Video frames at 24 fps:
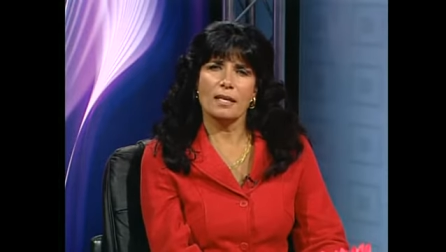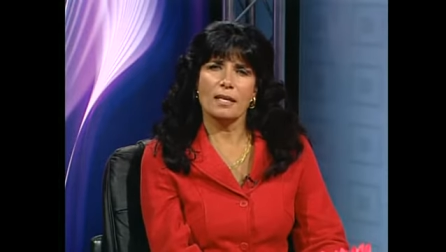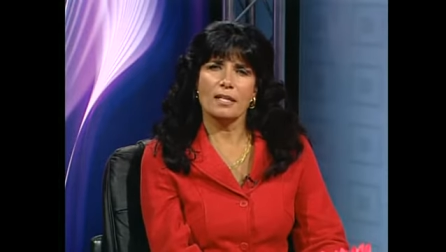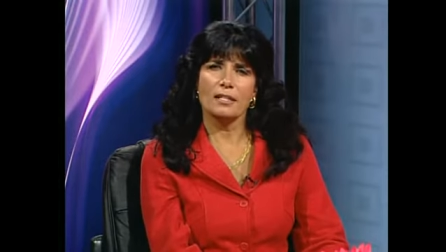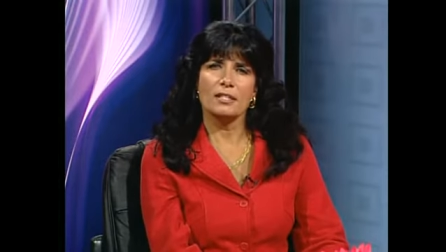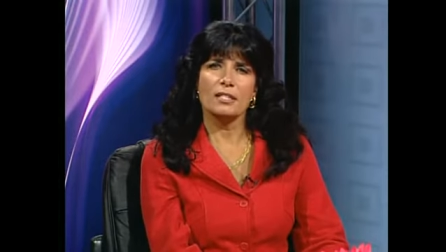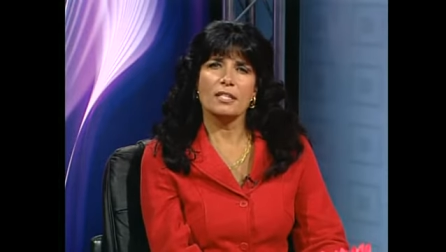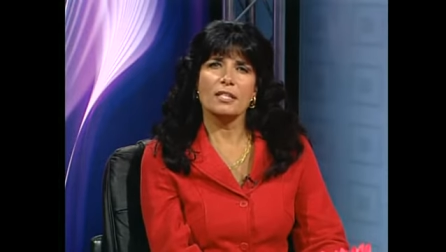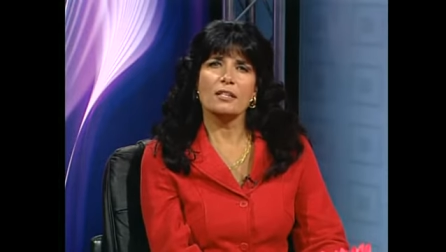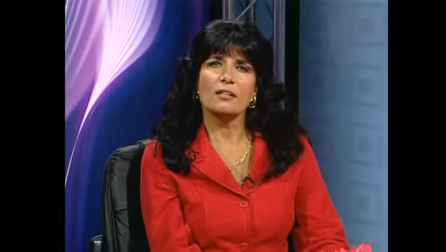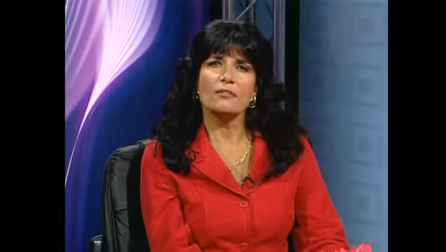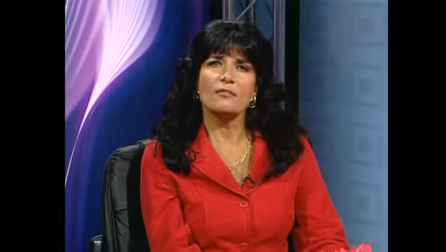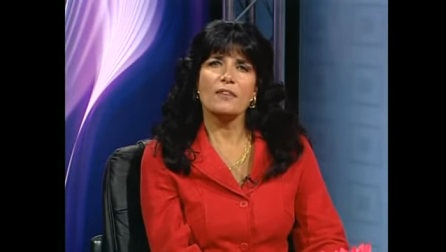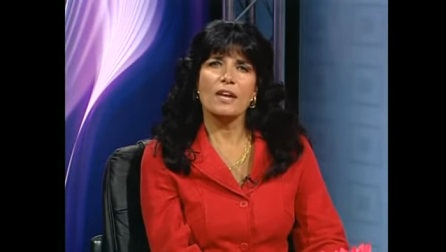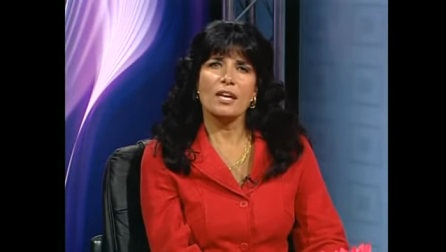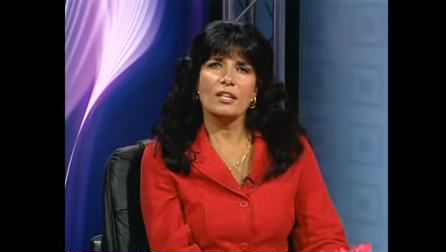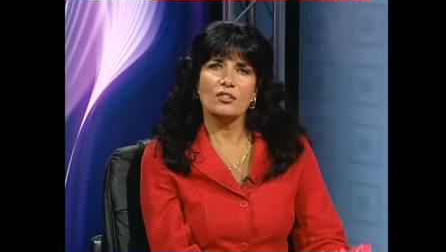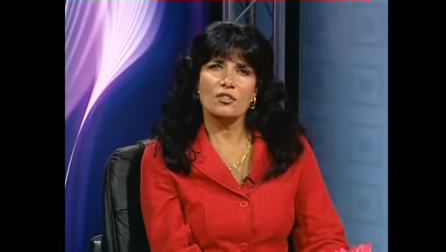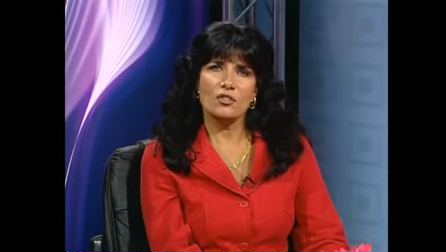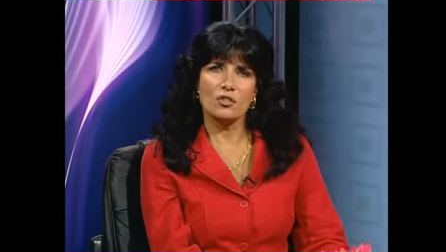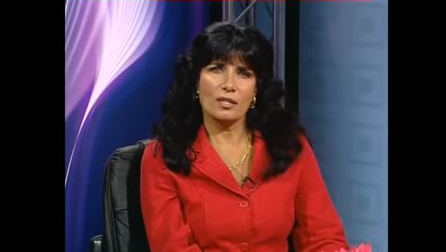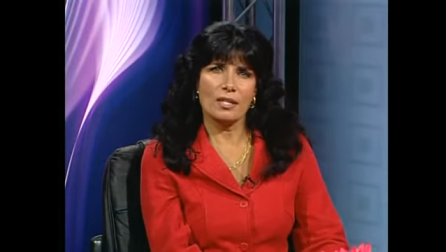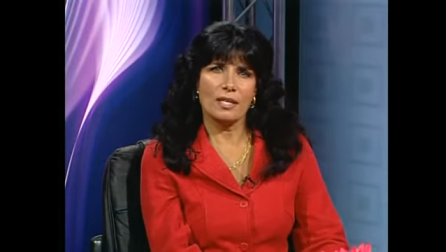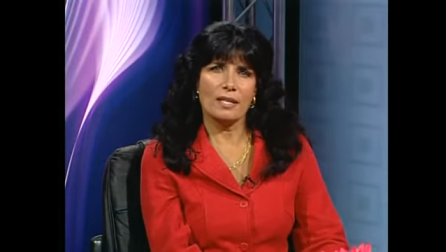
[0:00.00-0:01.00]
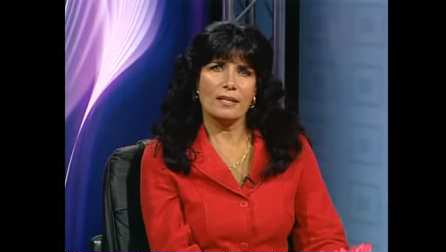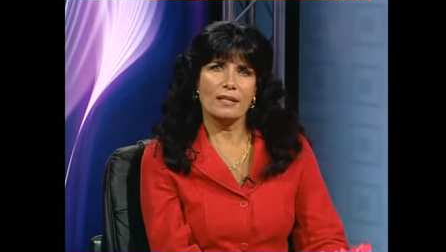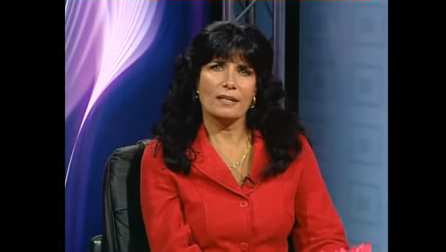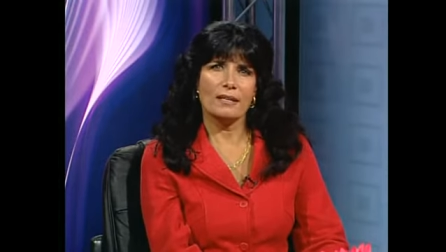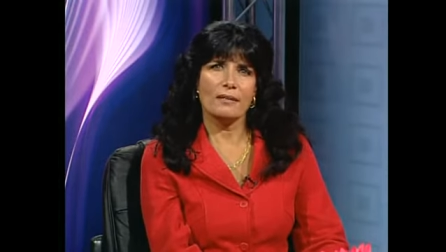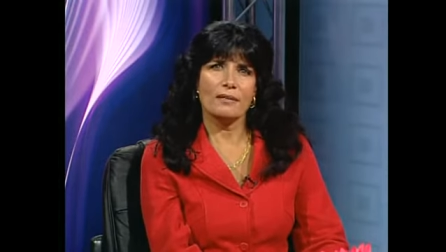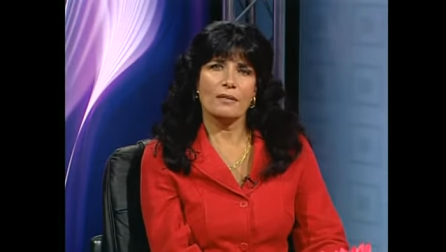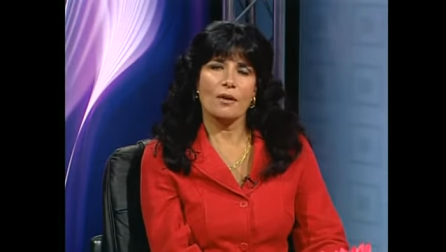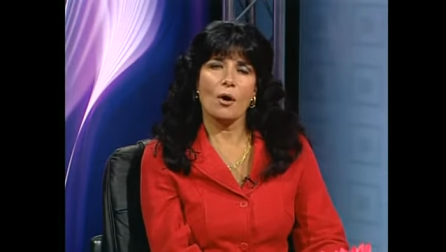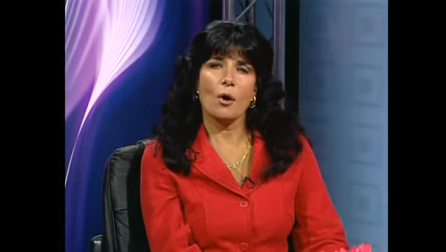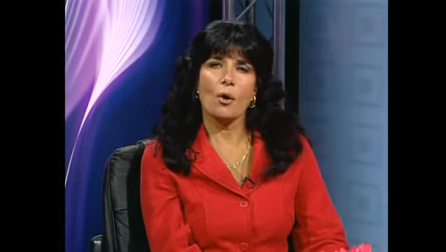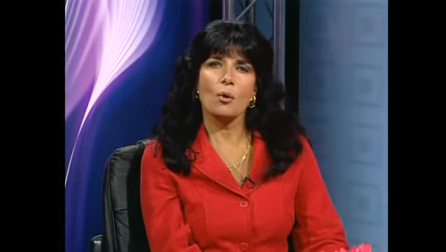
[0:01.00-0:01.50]
until eventually
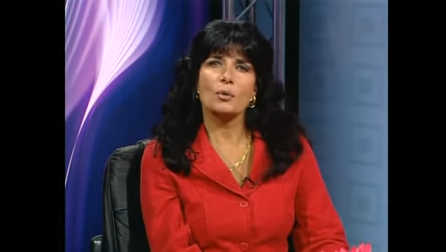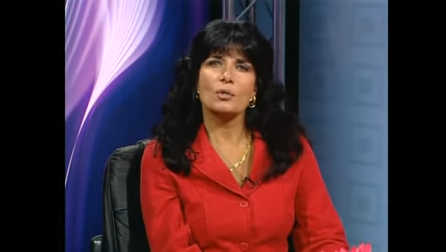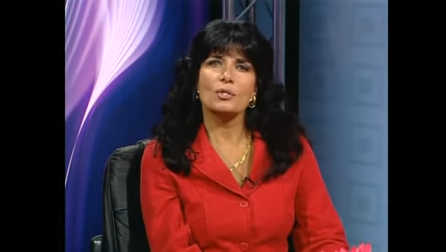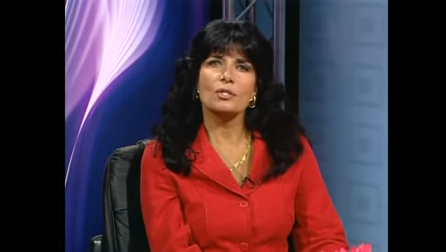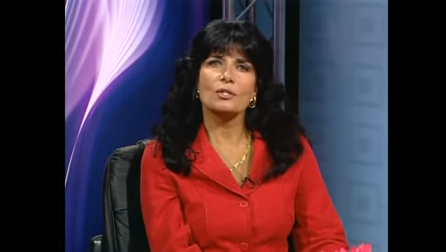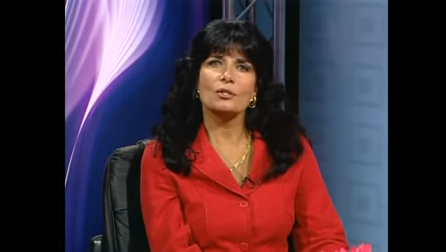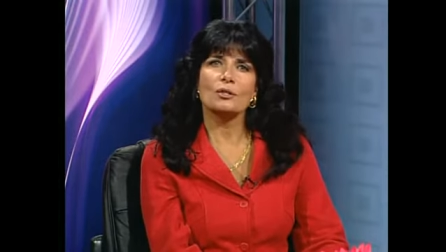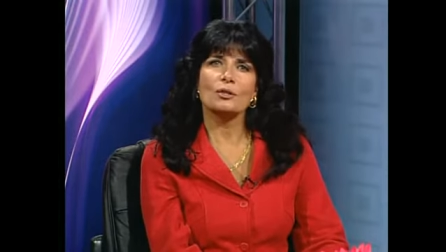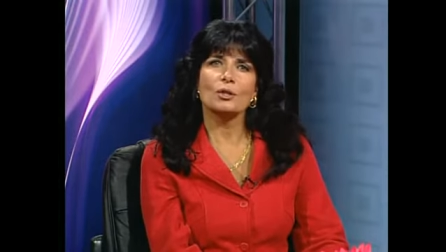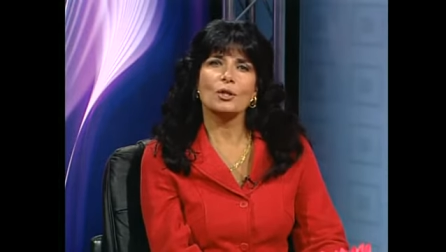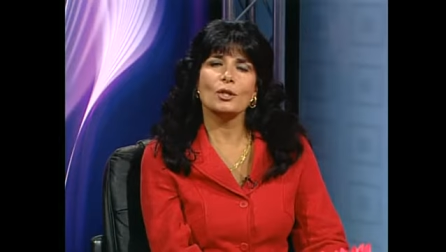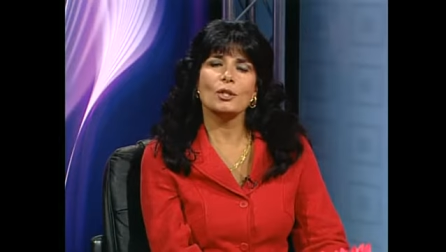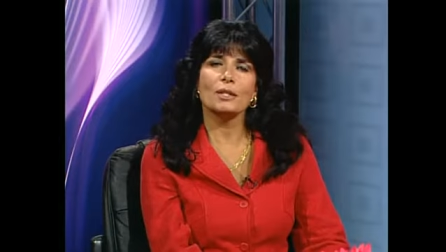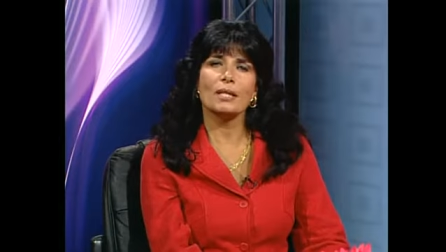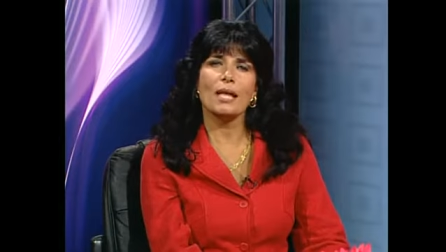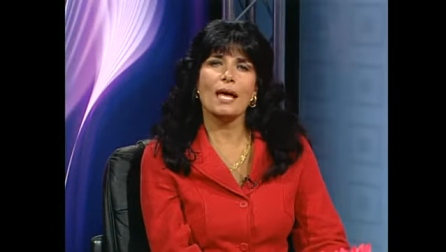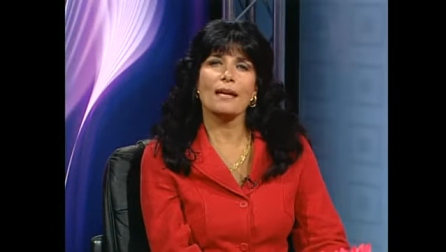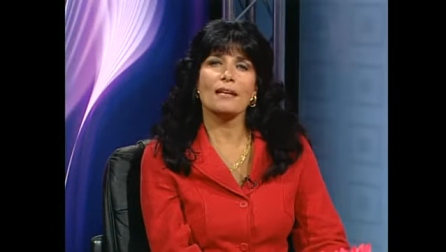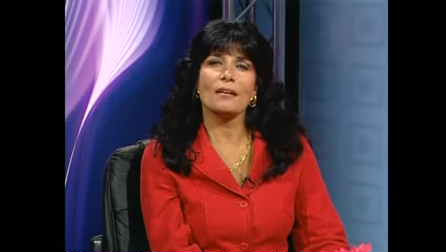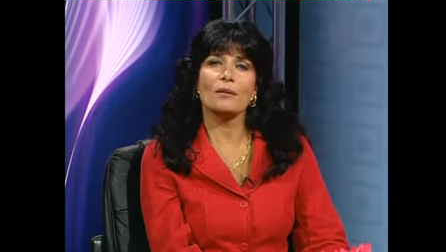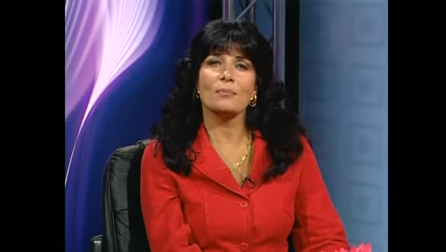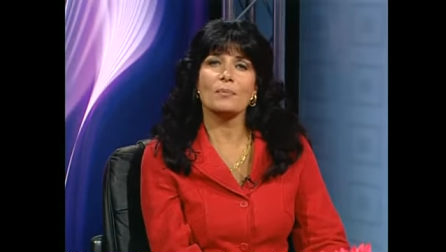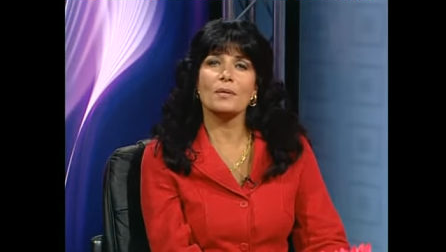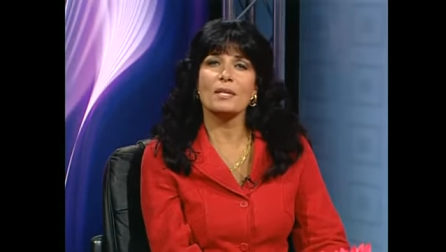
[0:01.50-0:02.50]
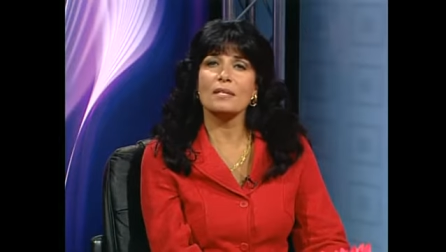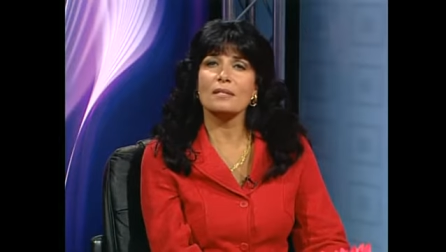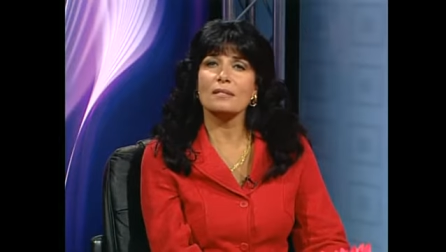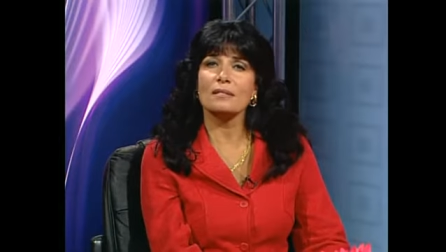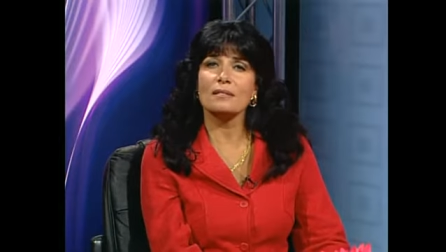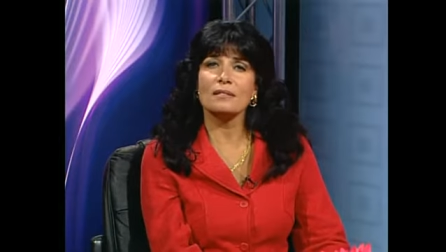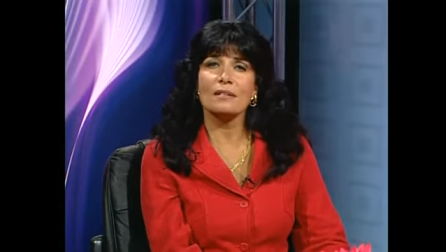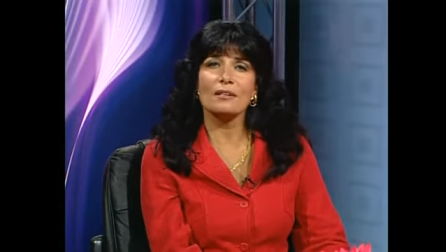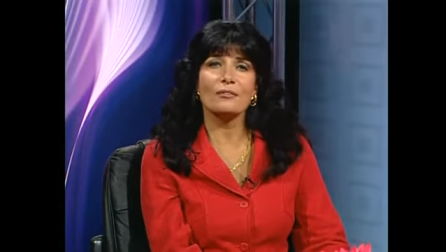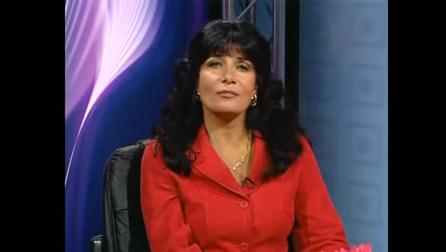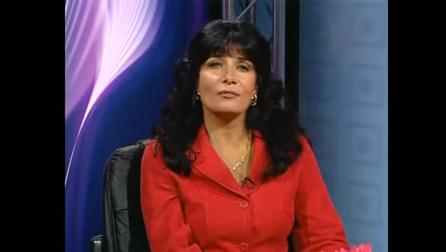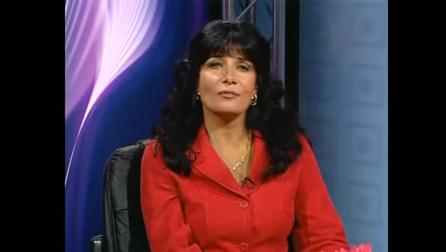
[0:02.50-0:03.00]
the host looked like a
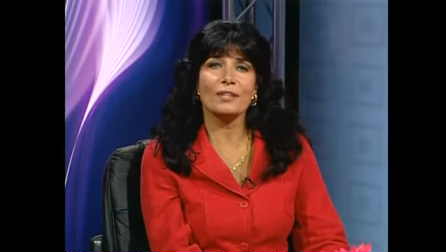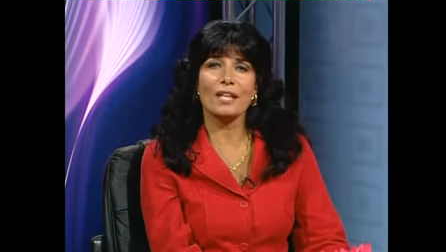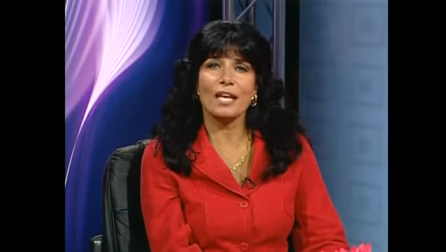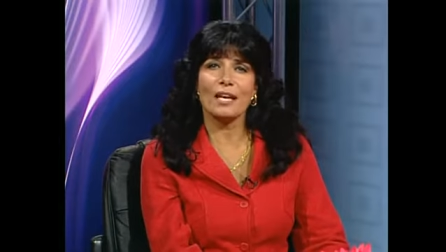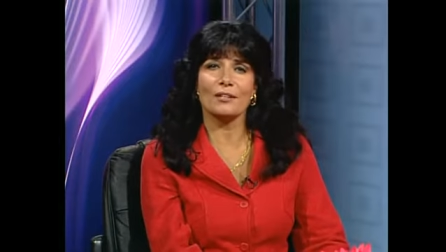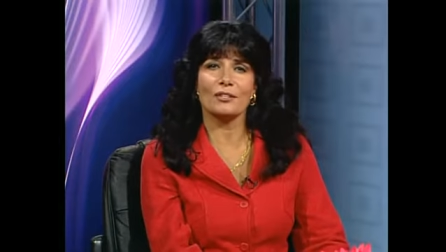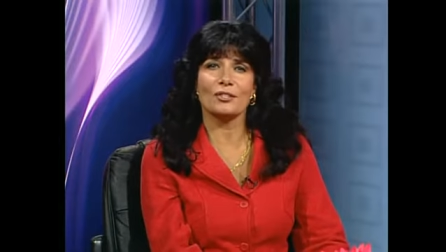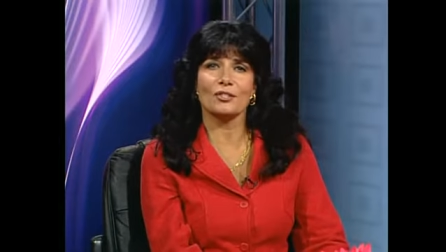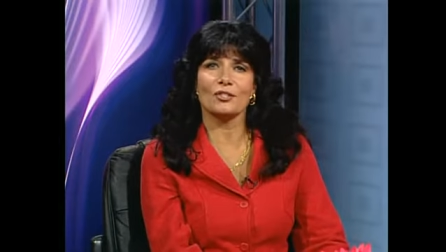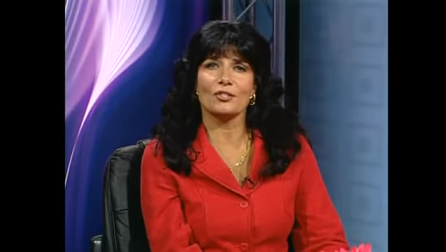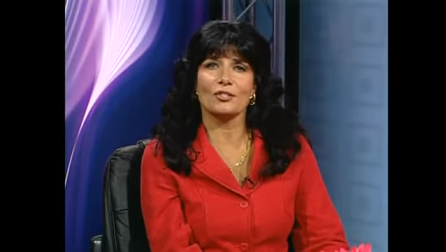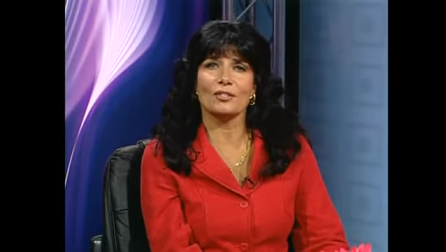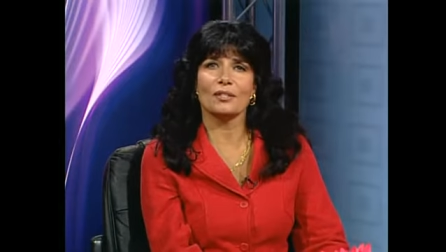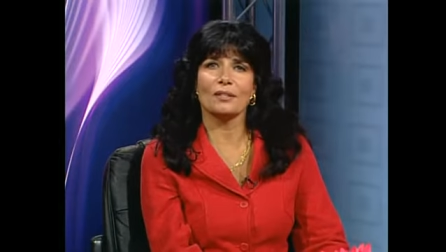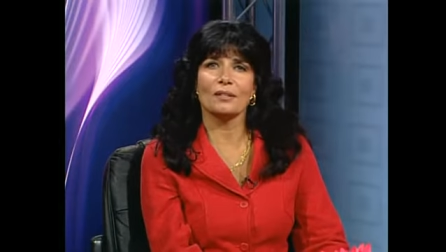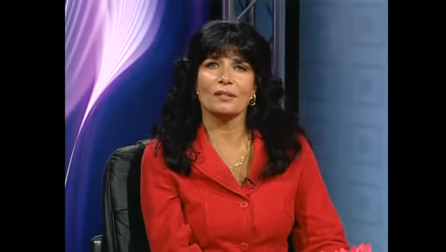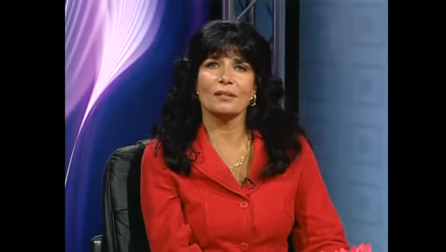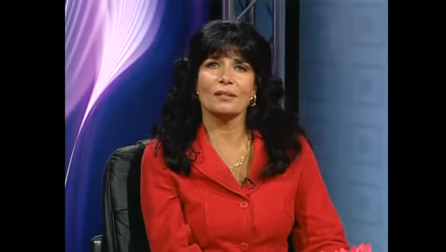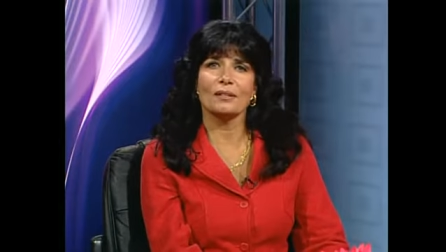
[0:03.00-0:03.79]
piece of flesh.